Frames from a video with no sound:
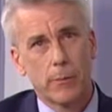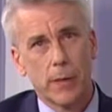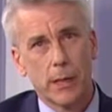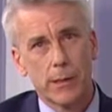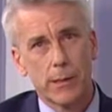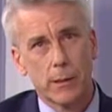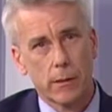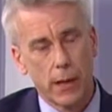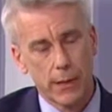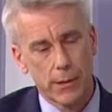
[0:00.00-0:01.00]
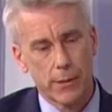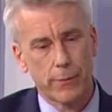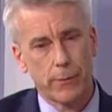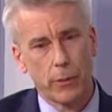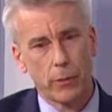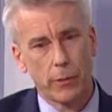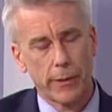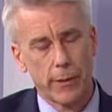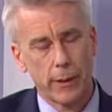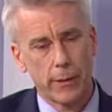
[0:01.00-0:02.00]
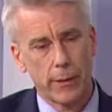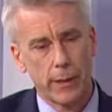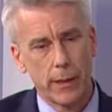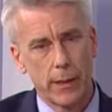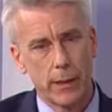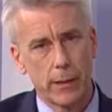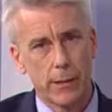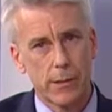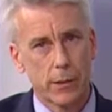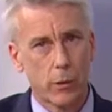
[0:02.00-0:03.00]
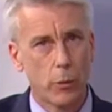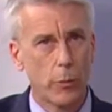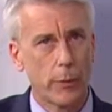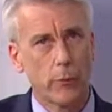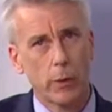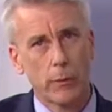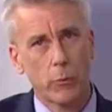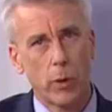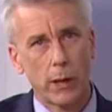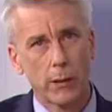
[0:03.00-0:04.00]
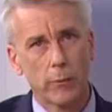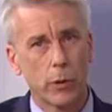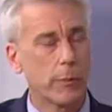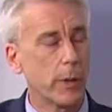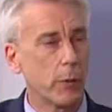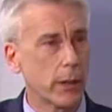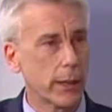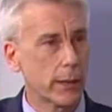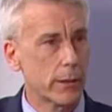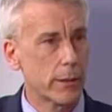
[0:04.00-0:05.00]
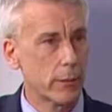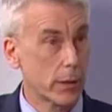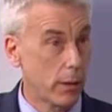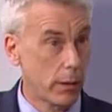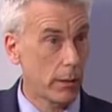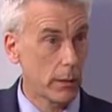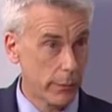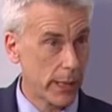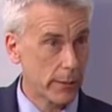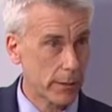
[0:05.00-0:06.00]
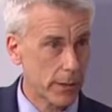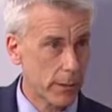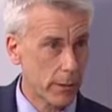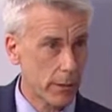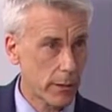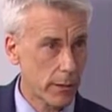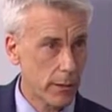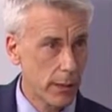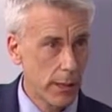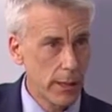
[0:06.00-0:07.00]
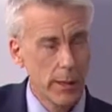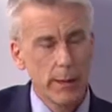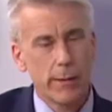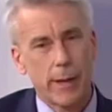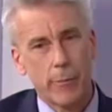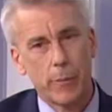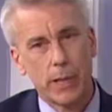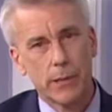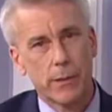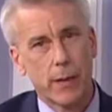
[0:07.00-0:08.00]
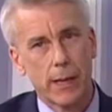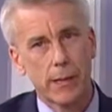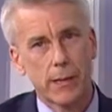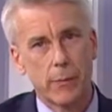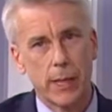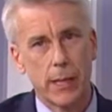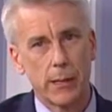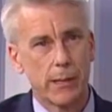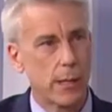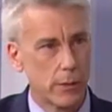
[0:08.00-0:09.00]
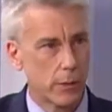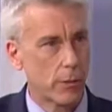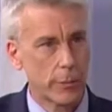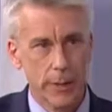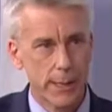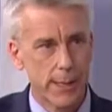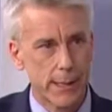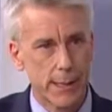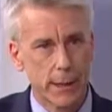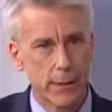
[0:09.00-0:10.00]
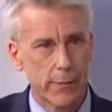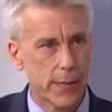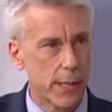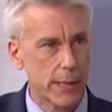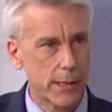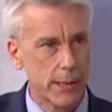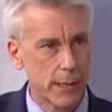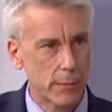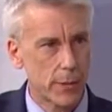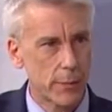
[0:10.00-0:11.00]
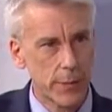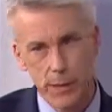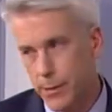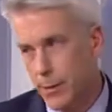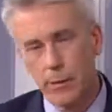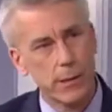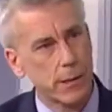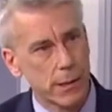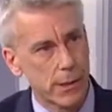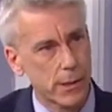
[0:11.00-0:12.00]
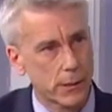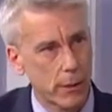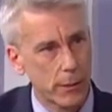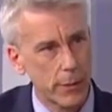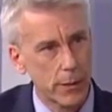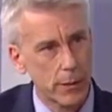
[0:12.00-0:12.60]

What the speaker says: It still has to fall within the scope of what one would be willing to call a mental disorder. That means there has to be a syndrome consisting of signs and symptoms, as Sara's just described.